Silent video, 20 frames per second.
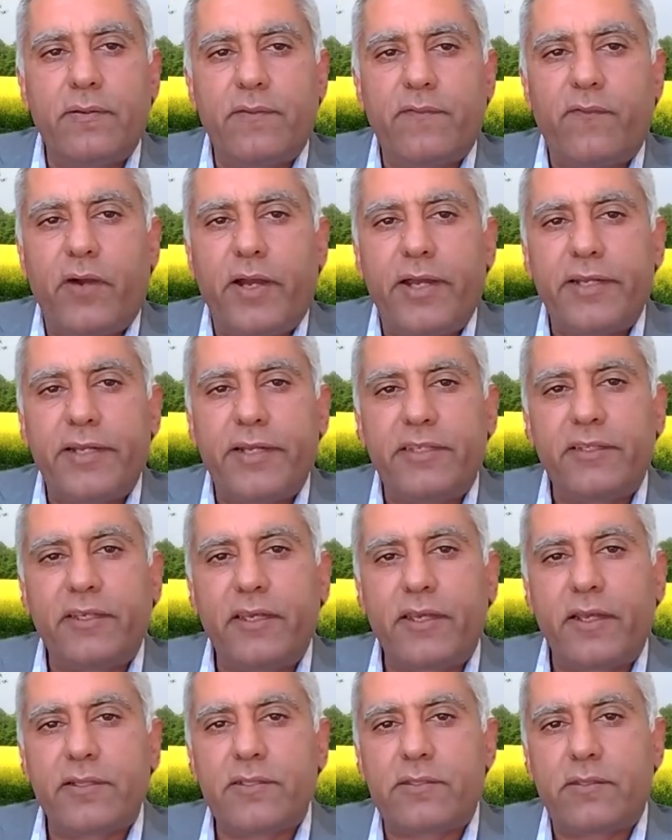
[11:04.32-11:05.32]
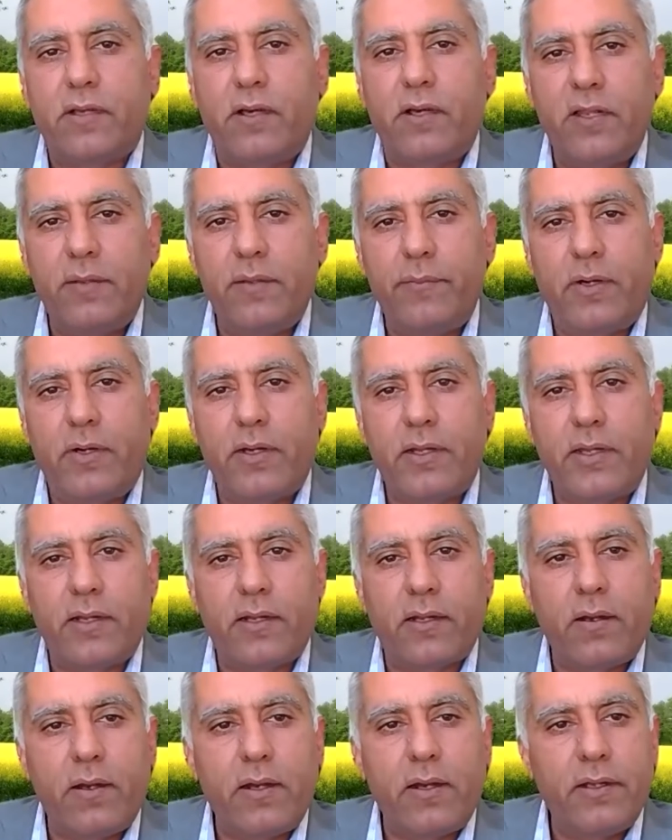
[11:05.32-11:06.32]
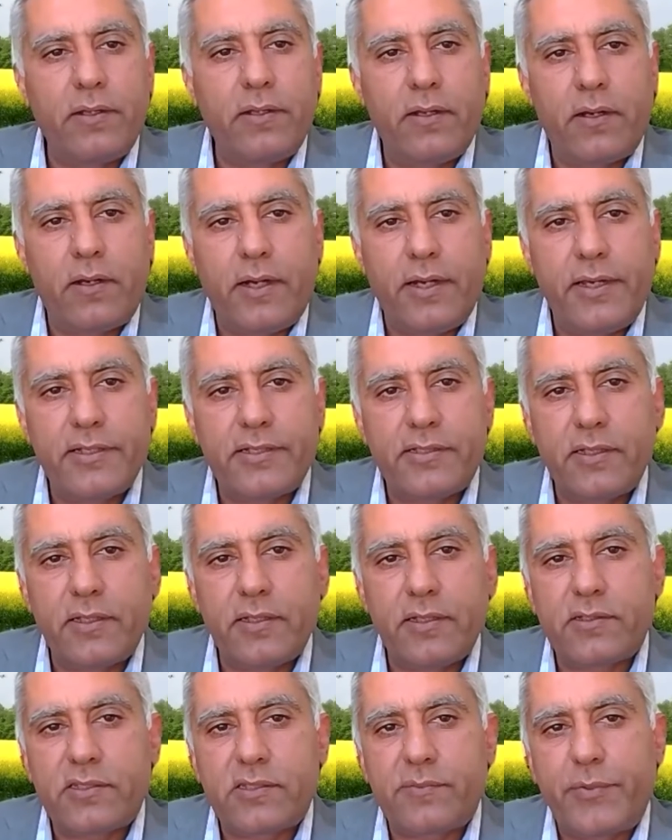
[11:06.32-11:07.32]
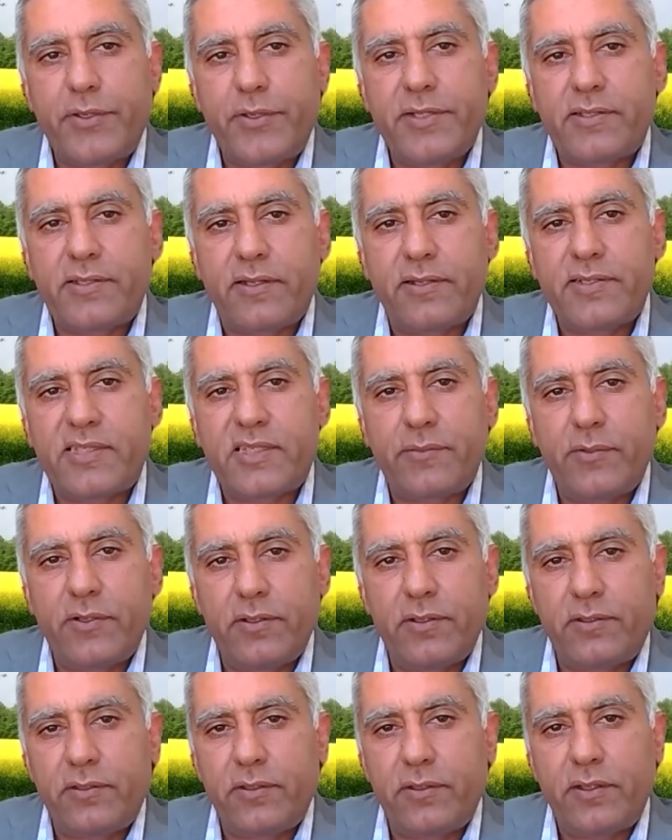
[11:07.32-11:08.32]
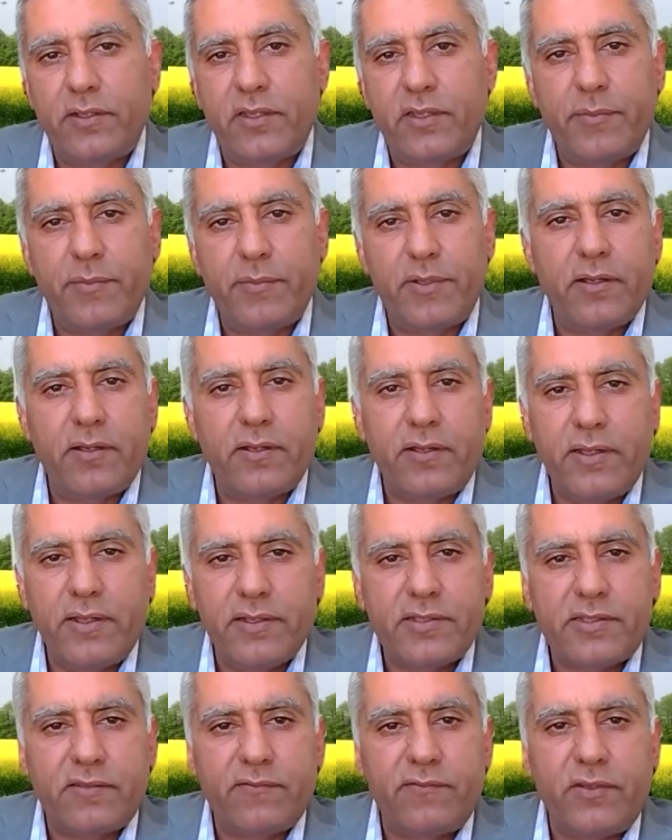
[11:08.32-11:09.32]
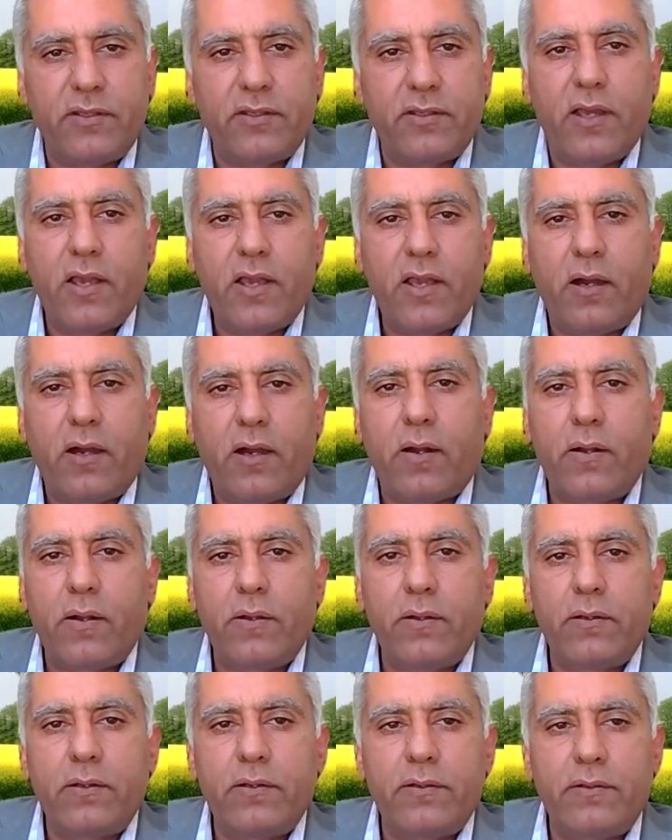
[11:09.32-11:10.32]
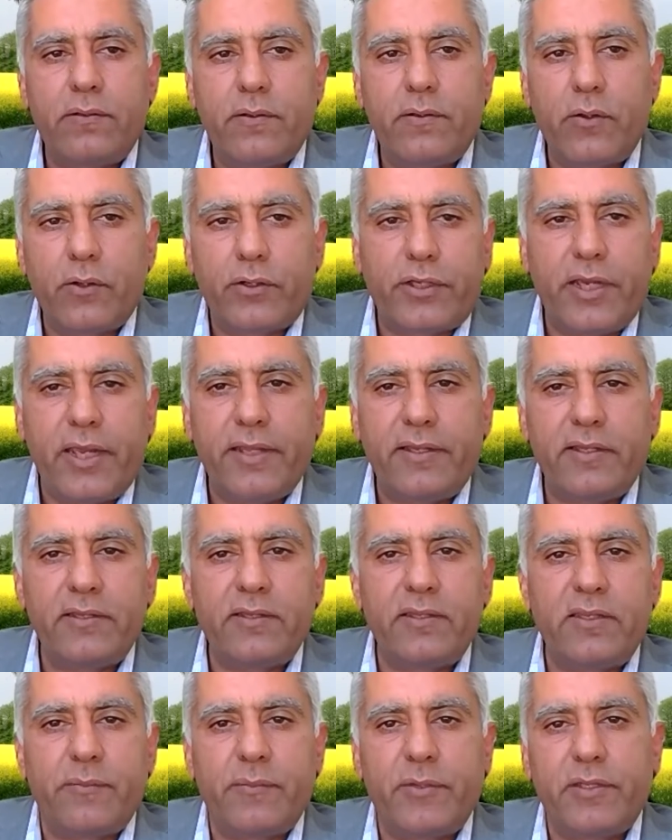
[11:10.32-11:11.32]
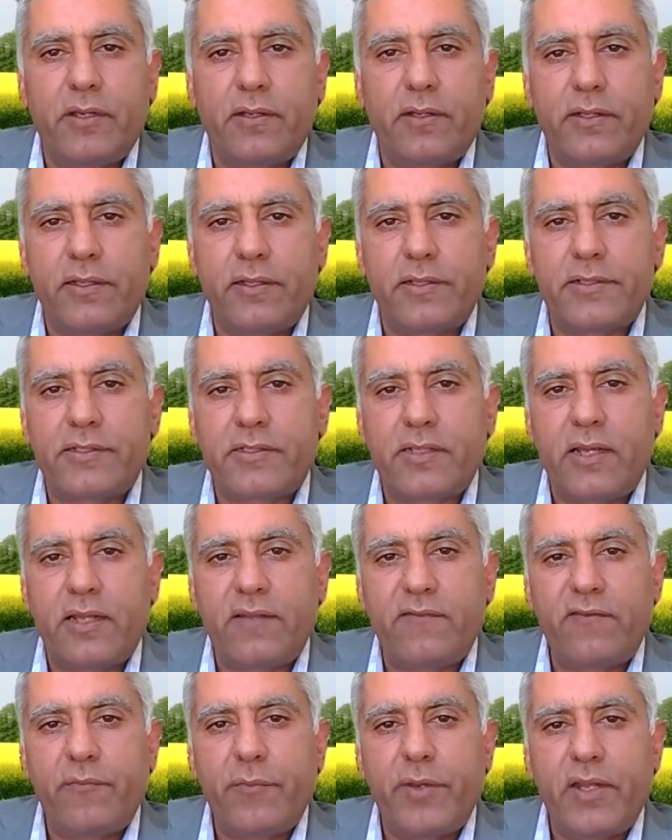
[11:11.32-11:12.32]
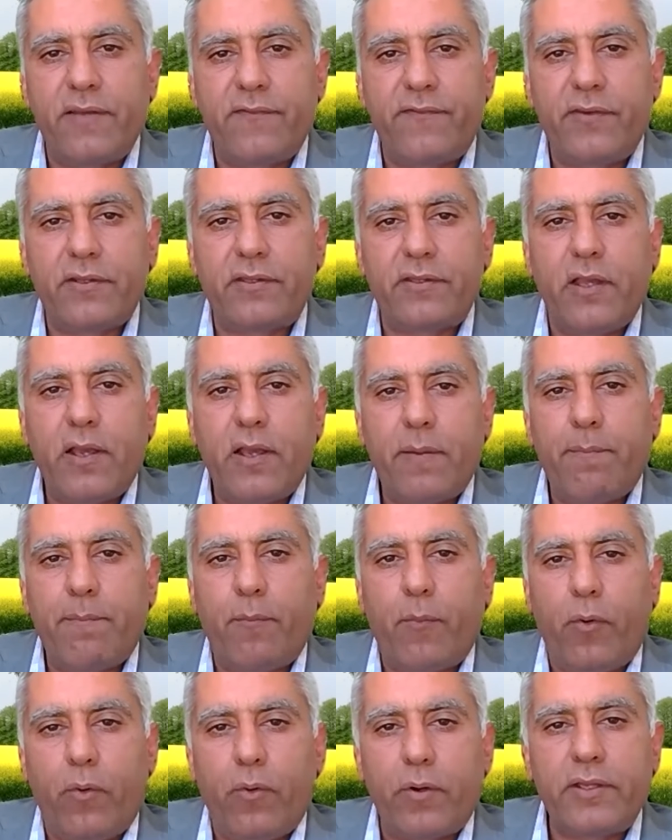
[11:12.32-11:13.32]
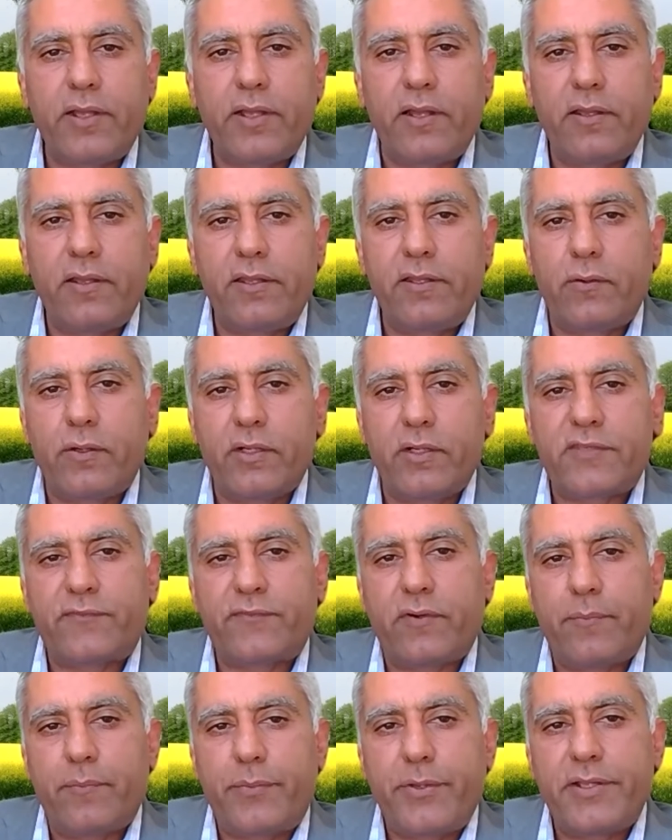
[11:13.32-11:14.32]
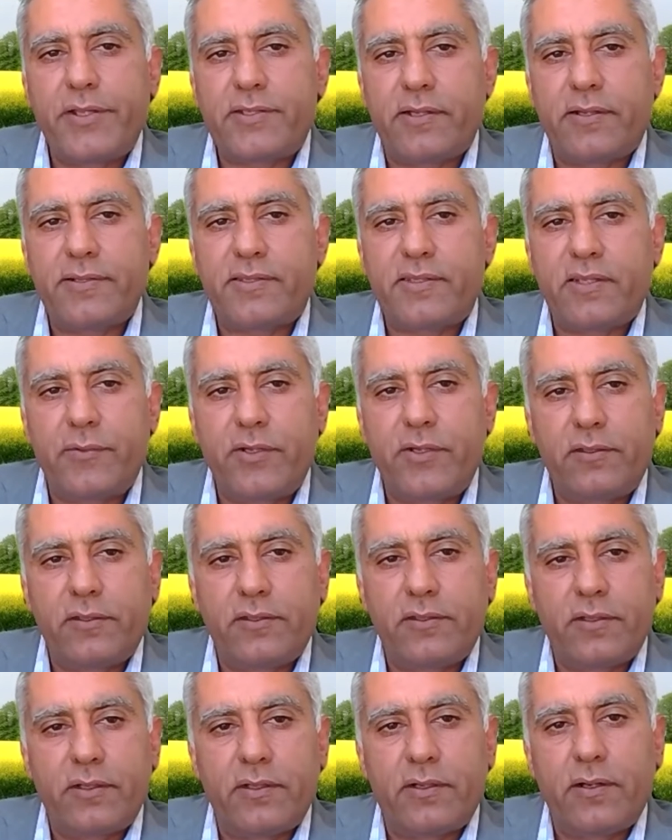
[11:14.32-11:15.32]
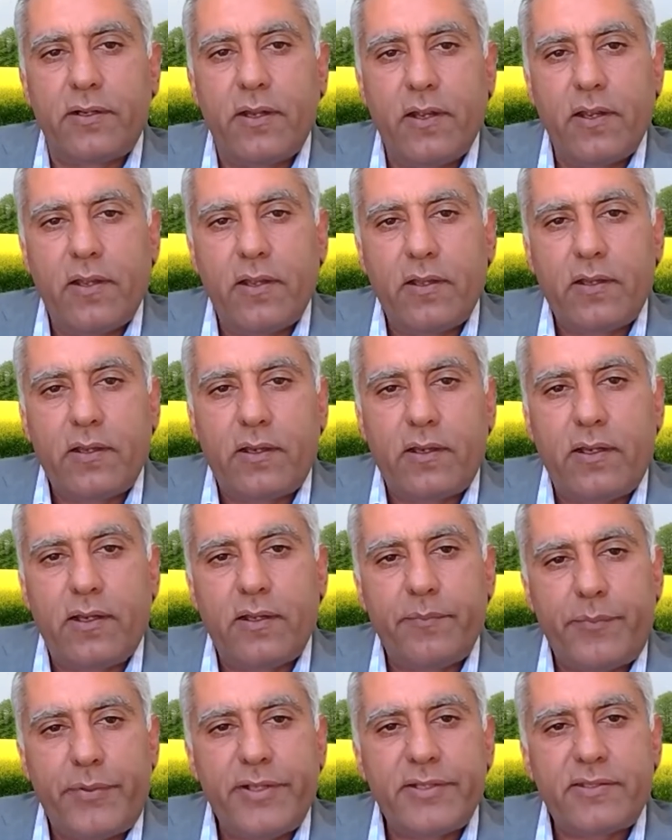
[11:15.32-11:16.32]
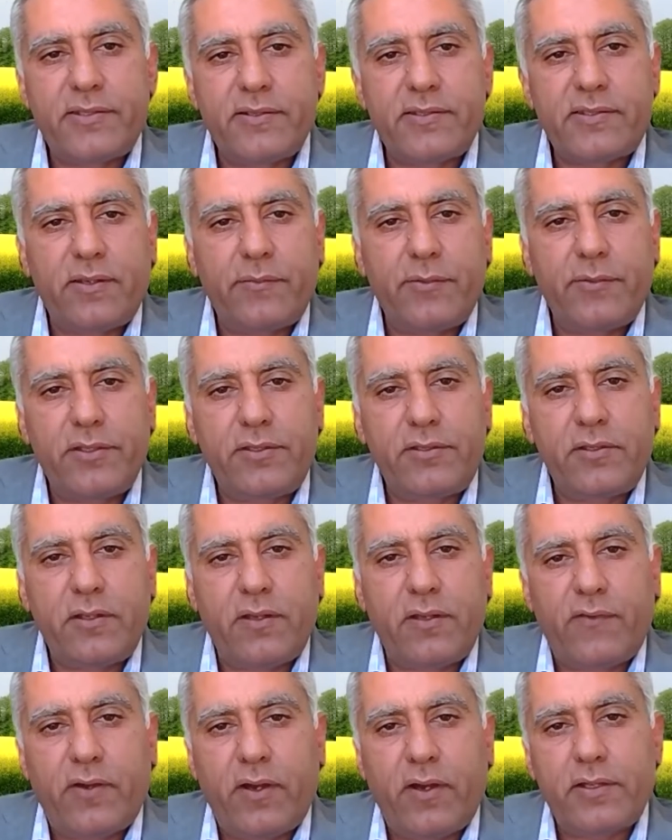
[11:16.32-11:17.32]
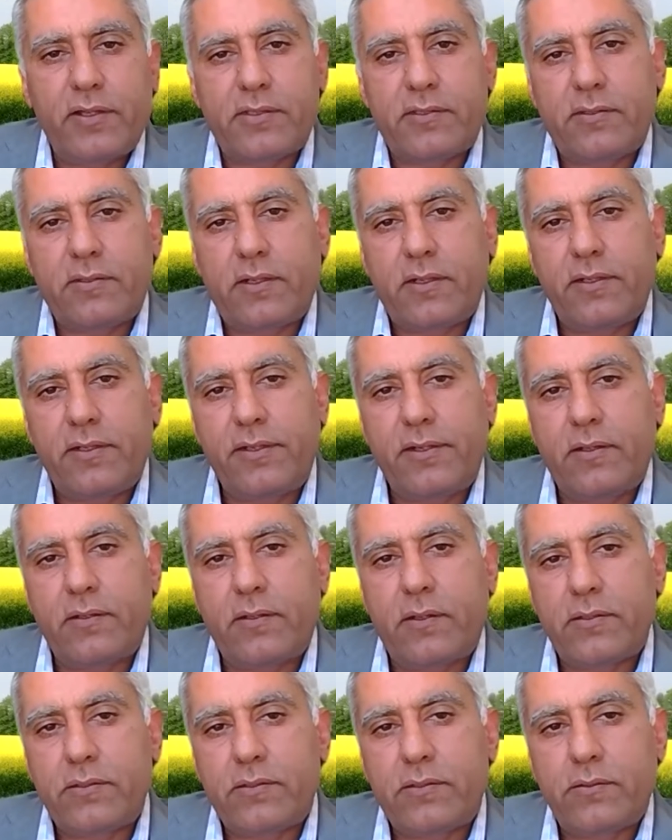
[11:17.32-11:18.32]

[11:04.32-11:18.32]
fighting against Taliban, Al-Qaeda, ISIS, peace and stability in the Middle East. We are located in the Middle East and we benefit more than the US from peace and stability there. And peace and stability in Afghanistan, Iran